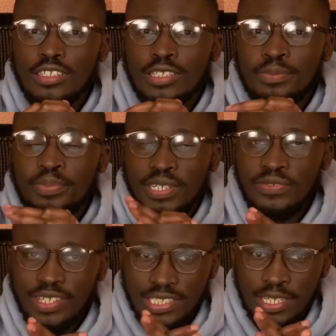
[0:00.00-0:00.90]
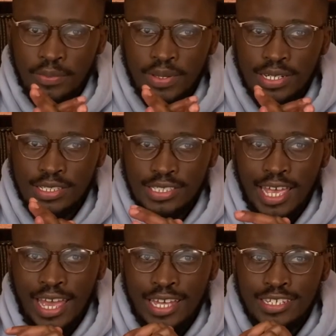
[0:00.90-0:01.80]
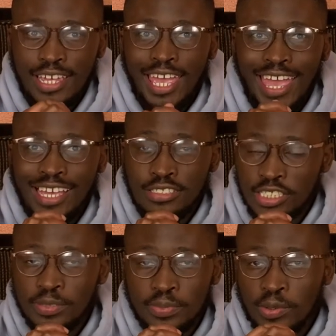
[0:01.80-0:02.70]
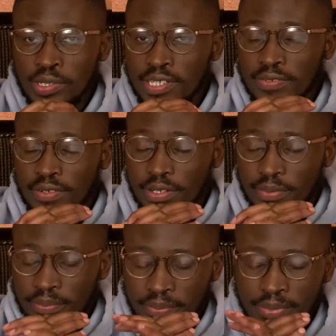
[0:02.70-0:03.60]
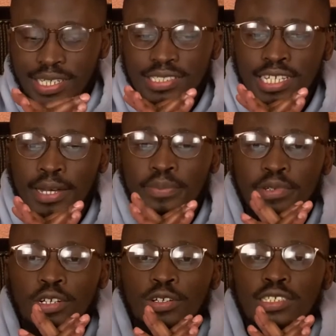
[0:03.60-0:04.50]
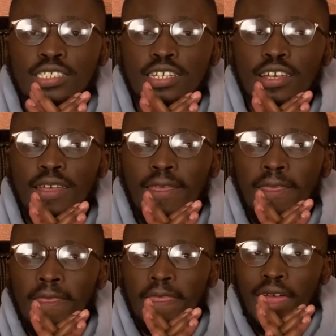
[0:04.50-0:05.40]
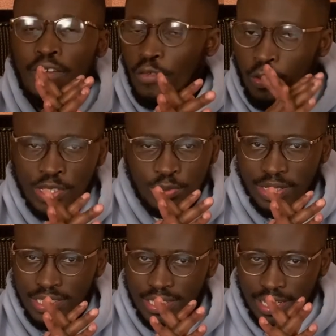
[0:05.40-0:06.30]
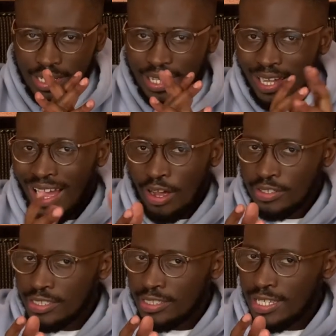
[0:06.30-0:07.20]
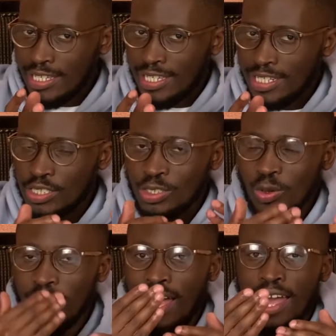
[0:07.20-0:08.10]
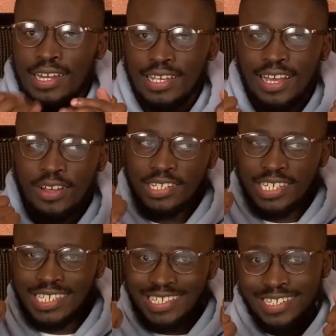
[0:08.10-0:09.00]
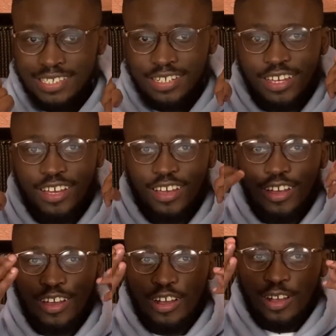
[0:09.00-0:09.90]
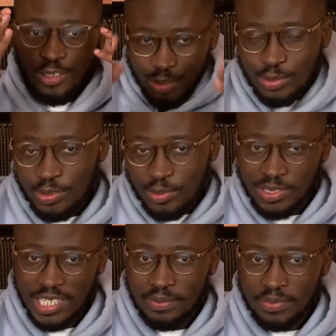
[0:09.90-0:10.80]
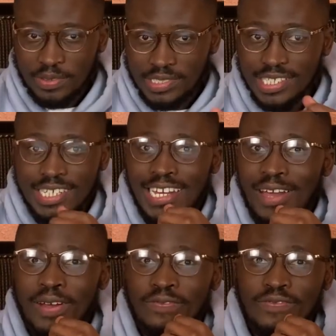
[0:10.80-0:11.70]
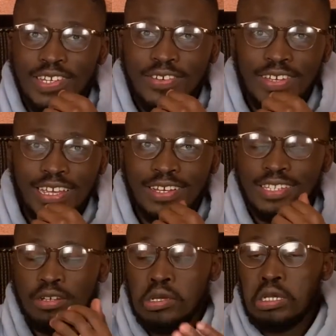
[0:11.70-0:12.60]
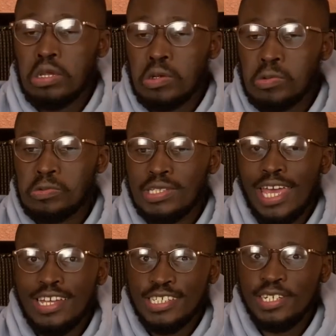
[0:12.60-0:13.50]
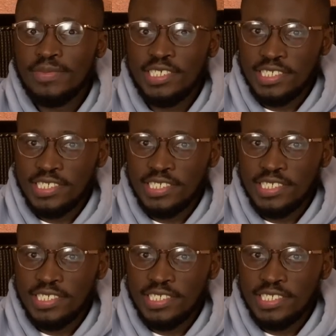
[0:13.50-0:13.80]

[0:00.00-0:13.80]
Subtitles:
the previous airbenders at Aang's temple were messed up, because I've always wondered, like, how did they get so high? Like, how did they get to those temples? Now I'm figuring out that, okay, cool, they actually